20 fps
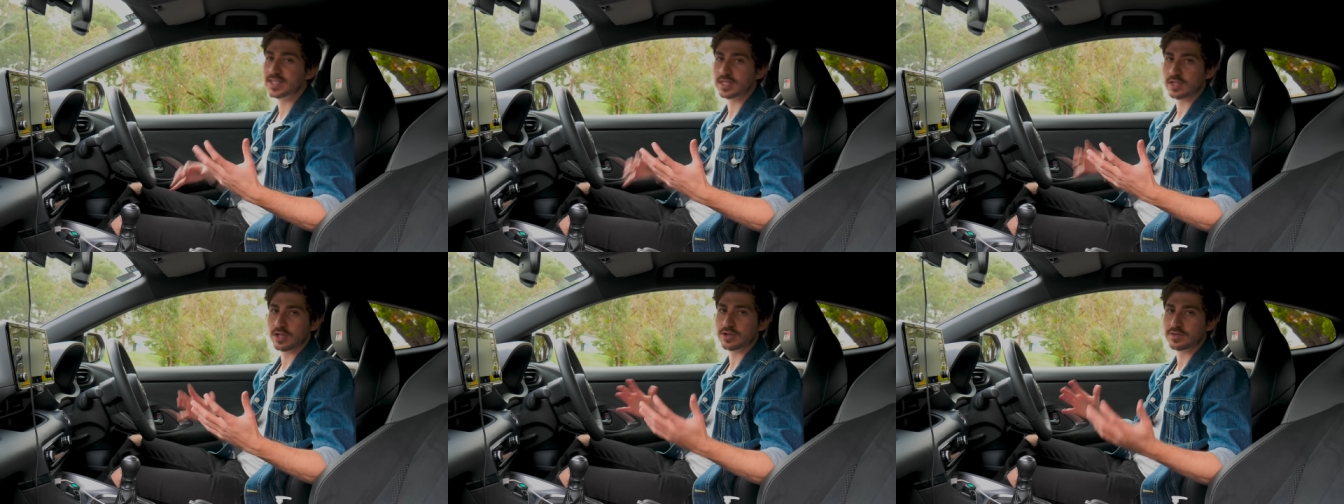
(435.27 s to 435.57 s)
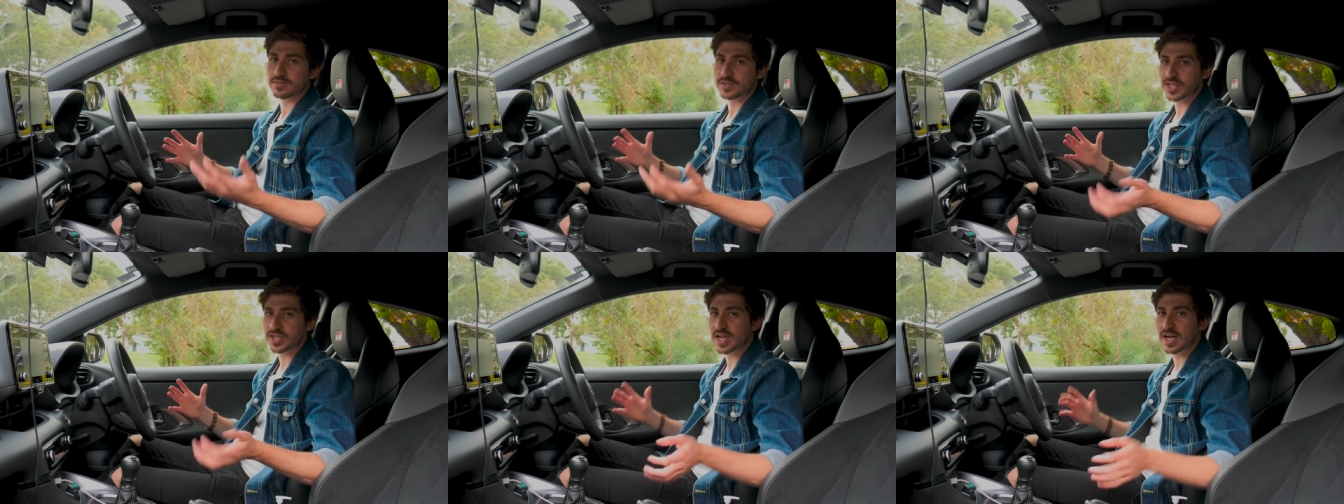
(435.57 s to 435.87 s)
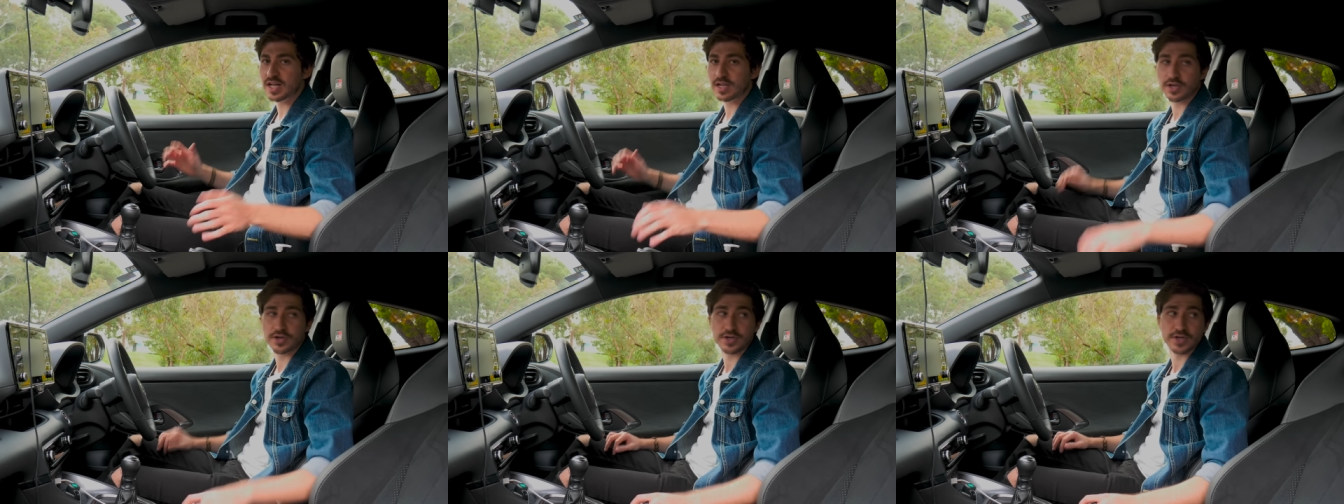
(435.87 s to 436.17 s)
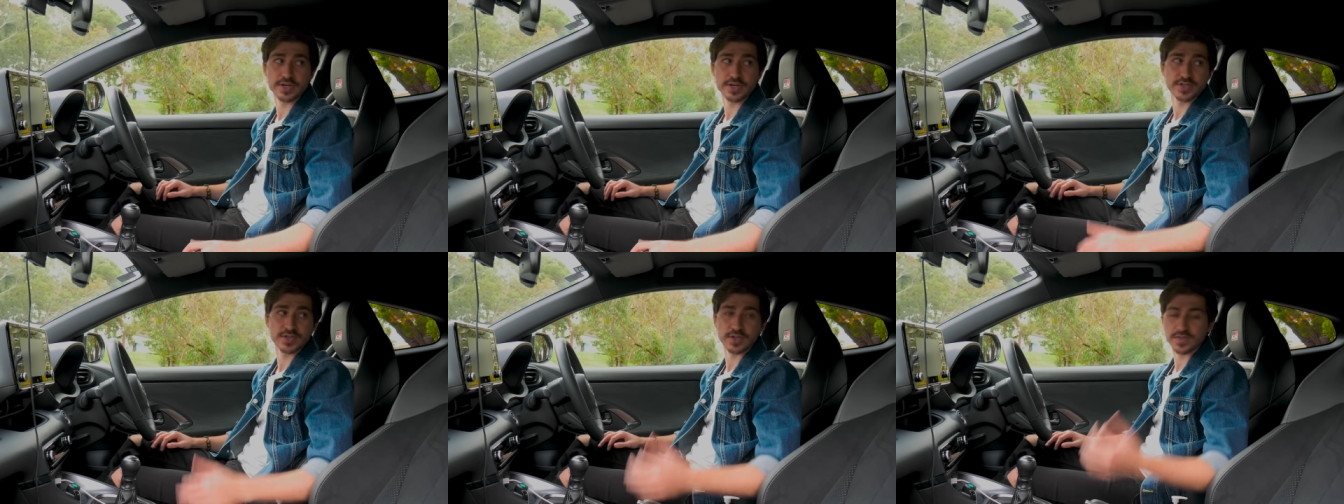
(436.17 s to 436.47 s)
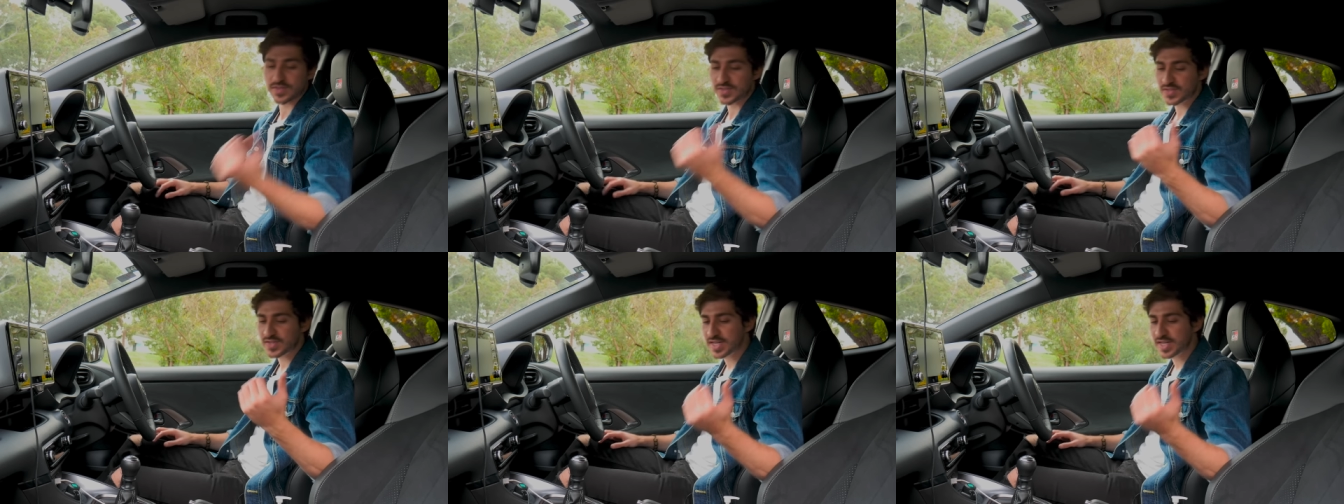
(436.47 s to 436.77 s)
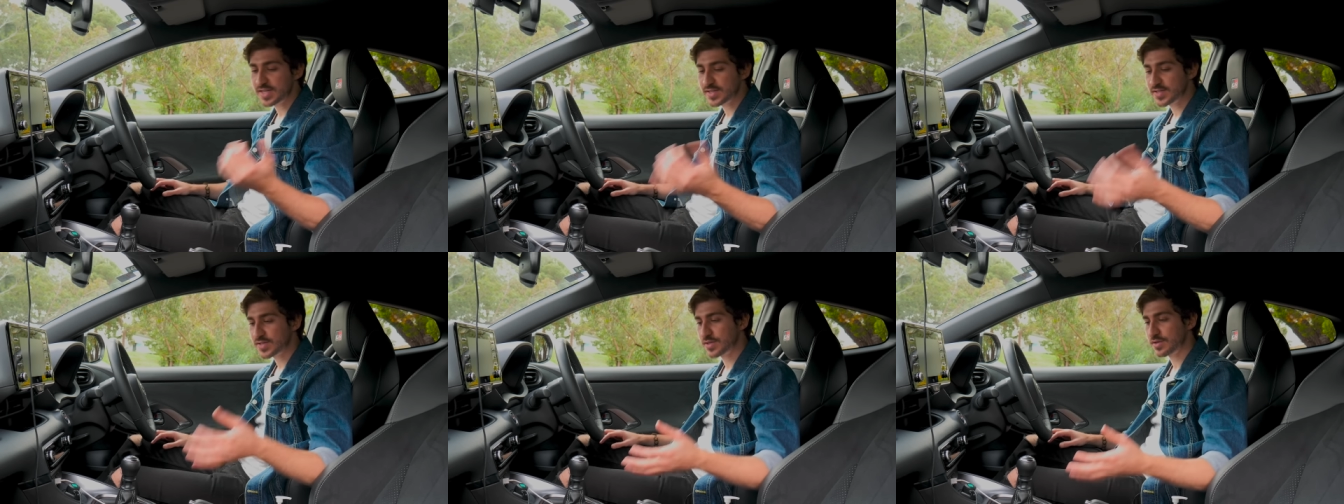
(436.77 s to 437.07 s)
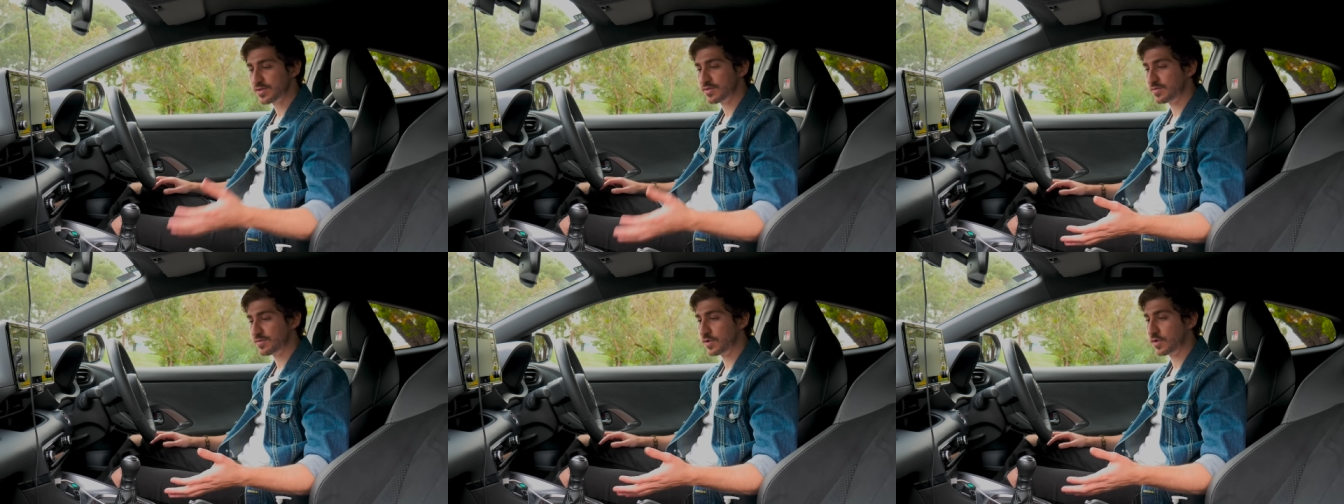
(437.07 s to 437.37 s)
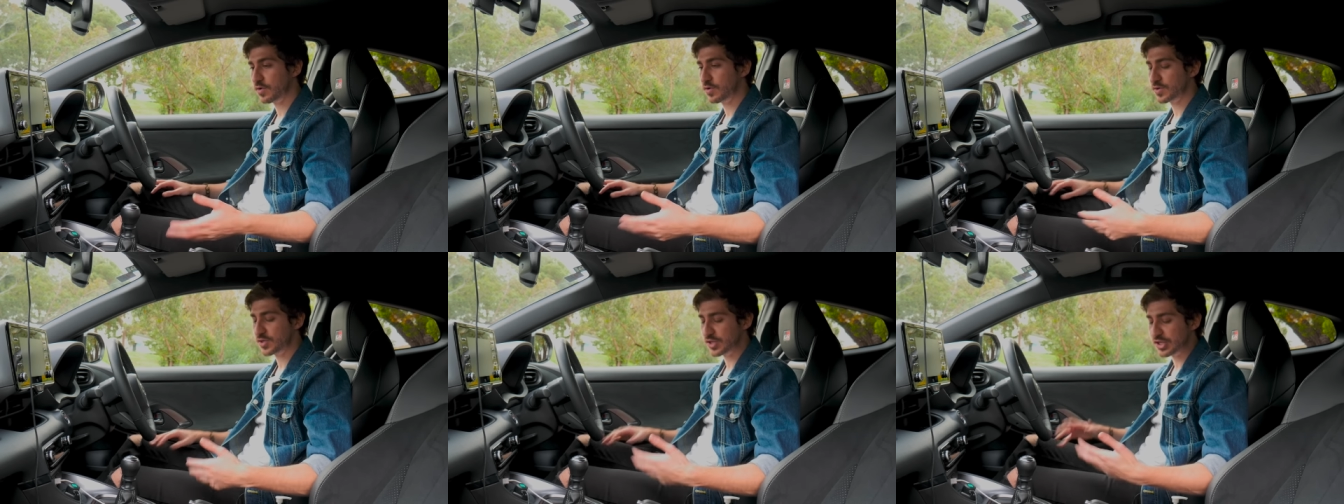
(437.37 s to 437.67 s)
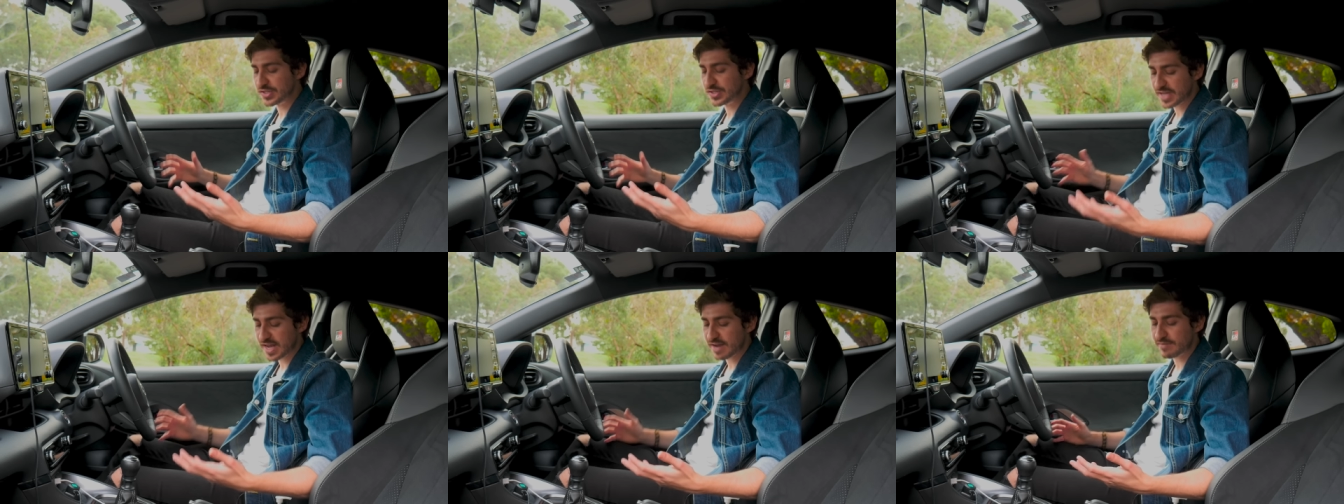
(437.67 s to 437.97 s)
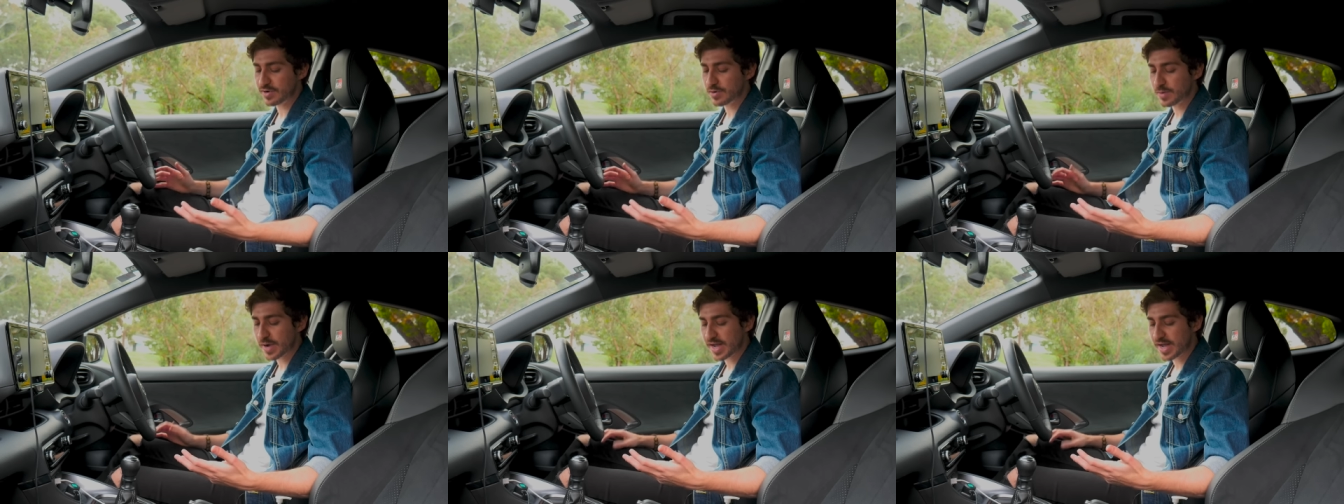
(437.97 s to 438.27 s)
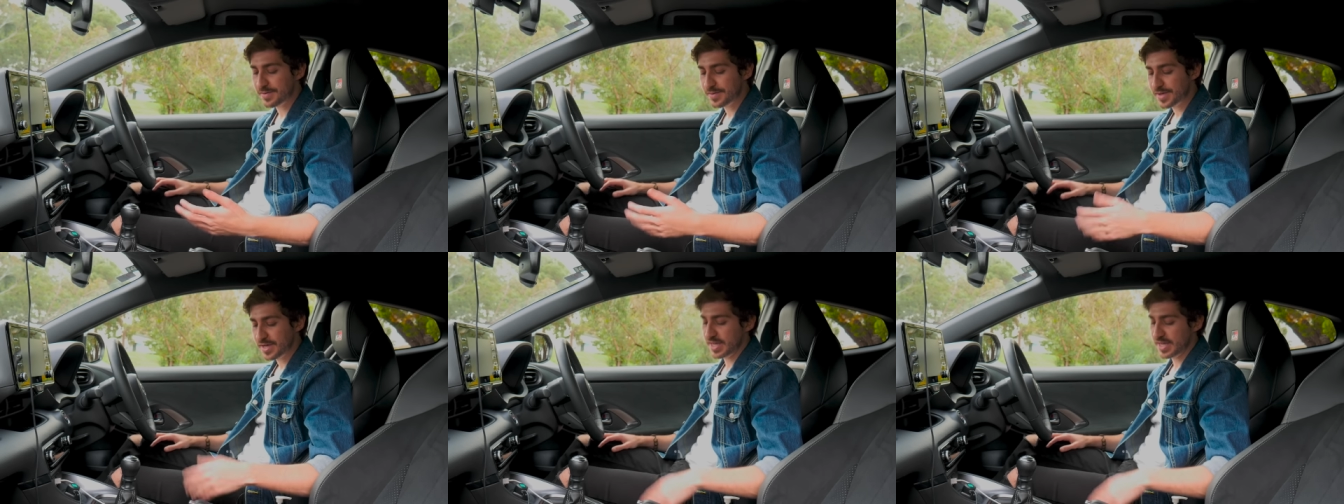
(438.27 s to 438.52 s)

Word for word: a lot of GR logos on the seats, on the floor, just everywhere.